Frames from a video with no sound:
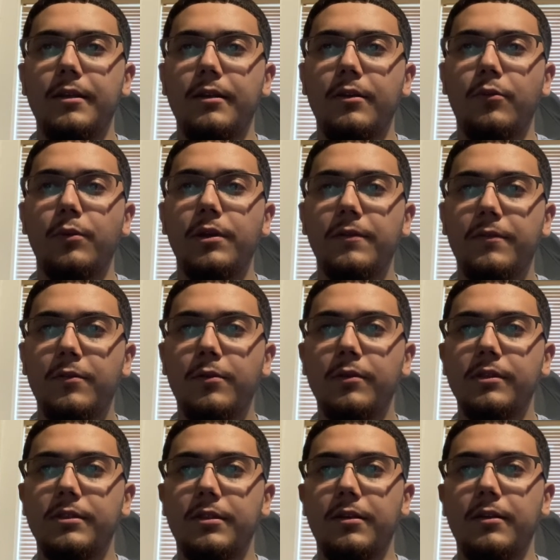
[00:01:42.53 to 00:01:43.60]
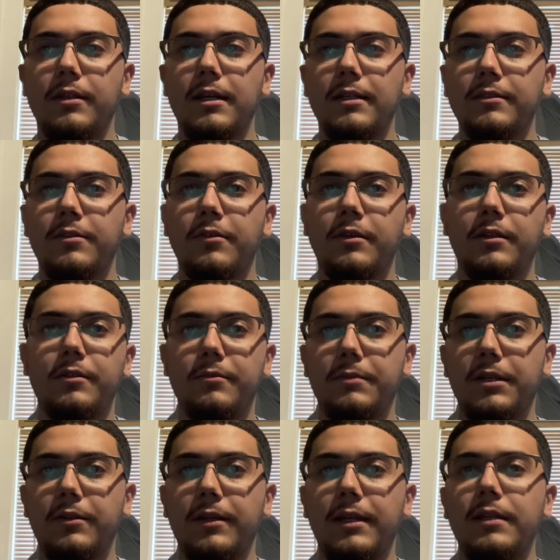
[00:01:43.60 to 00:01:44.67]
We, of course, are not talking
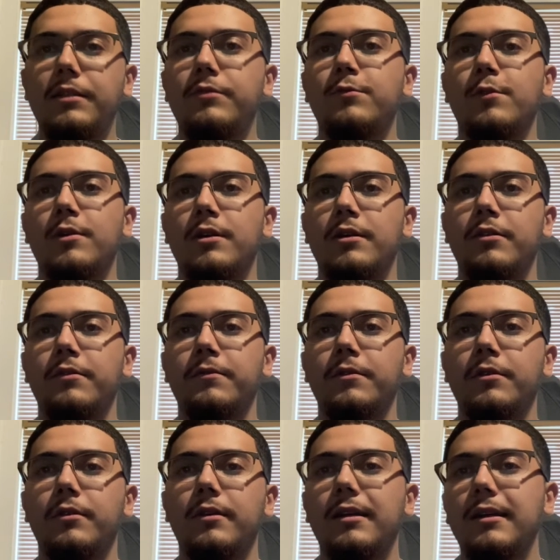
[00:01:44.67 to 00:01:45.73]
about any war, however.